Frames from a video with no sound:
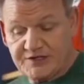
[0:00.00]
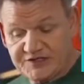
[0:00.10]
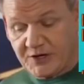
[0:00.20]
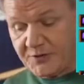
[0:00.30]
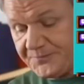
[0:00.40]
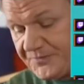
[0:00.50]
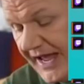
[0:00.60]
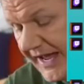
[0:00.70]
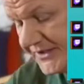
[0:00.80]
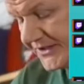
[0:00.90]
Ooh. So,
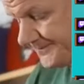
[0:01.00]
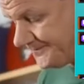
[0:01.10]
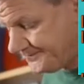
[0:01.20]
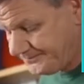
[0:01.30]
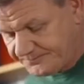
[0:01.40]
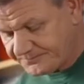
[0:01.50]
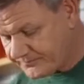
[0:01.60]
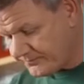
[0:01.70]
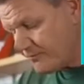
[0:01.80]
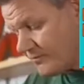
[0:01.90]
eggs.
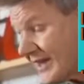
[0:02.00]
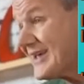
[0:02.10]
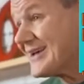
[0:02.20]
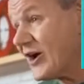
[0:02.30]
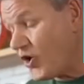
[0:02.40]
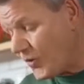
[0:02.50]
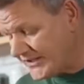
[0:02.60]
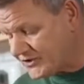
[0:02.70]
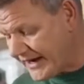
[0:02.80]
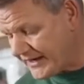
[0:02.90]

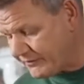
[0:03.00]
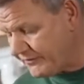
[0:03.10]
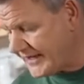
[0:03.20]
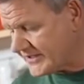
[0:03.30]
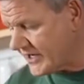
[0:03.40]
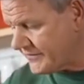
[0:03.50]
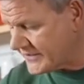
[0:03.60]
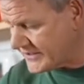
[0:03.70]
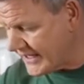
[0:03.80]
Always crack on a flat surface